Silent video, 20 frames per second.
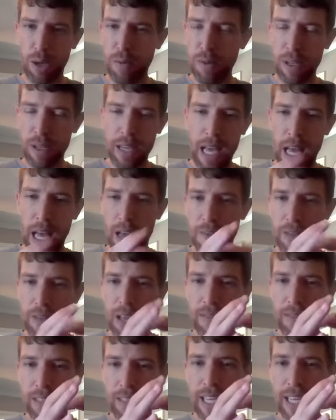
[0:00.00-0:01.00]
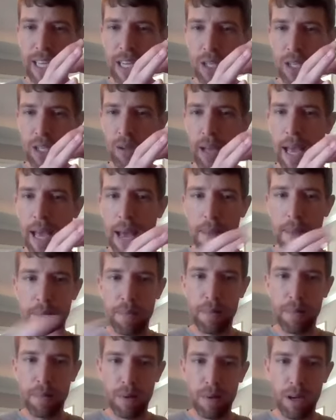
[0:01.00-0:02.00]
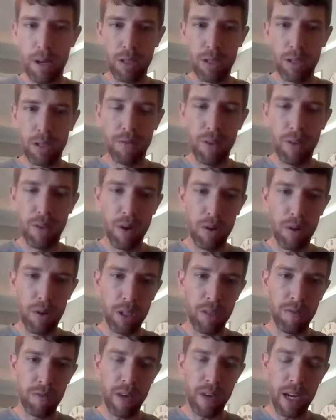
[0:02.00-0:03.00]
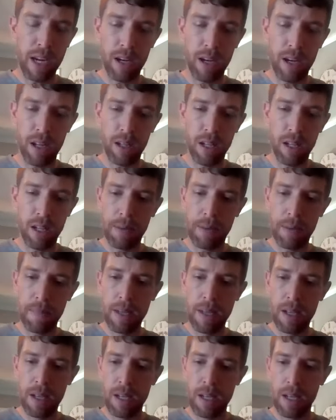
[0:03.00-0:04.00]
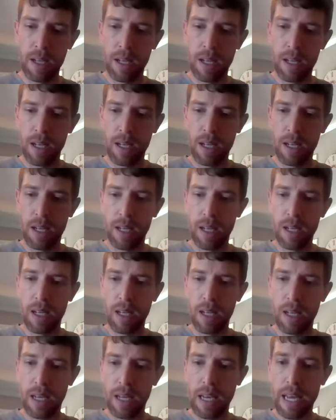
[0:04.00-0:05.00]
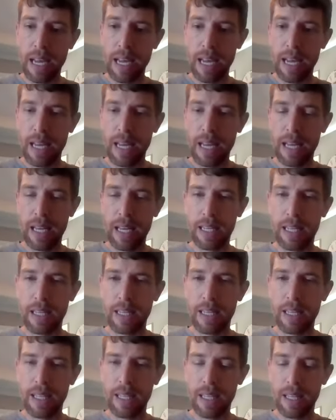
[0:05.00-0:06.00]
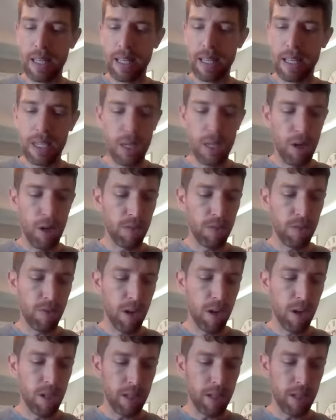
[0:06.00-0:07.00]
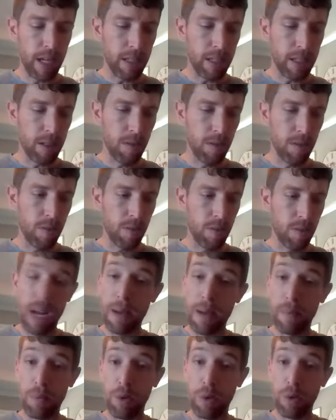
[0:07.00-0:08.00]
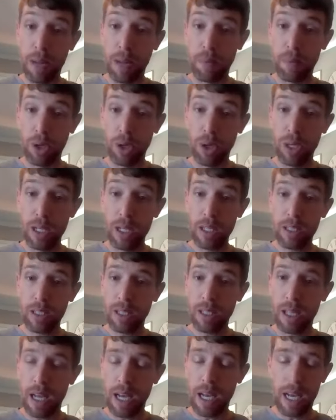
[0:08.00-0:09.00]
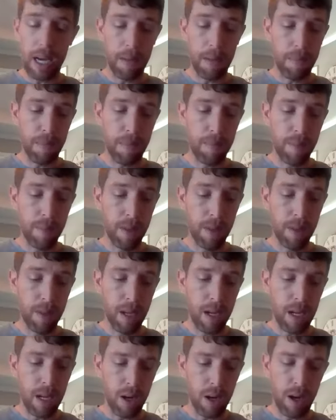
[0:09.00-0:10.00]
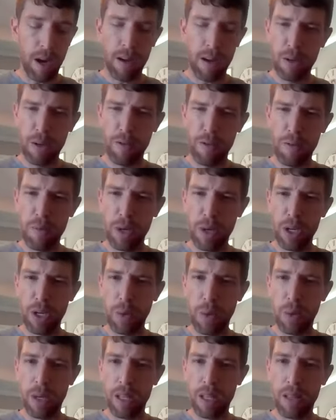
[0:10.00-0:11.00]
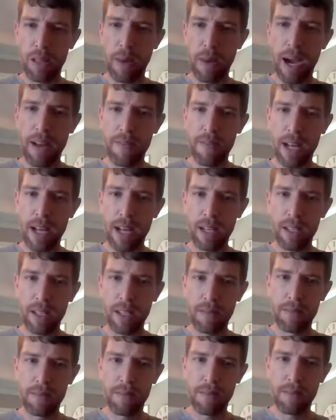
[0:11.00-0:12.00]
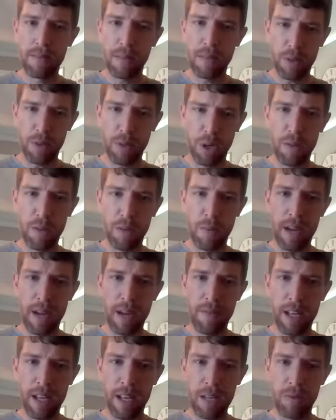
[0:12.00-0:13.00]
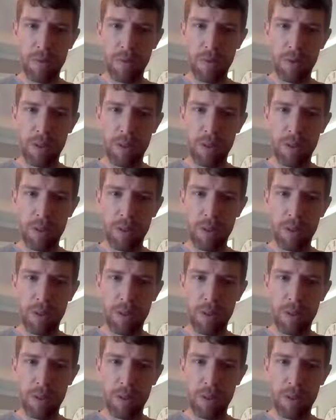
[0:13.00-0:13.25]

If you da- if you have the Kindle app on your phone, you can find it on there. And you know as far as like what I'm what I'm learning, um, you know, are you familiar with Mind Valley? Have you heard of Mind Valley before?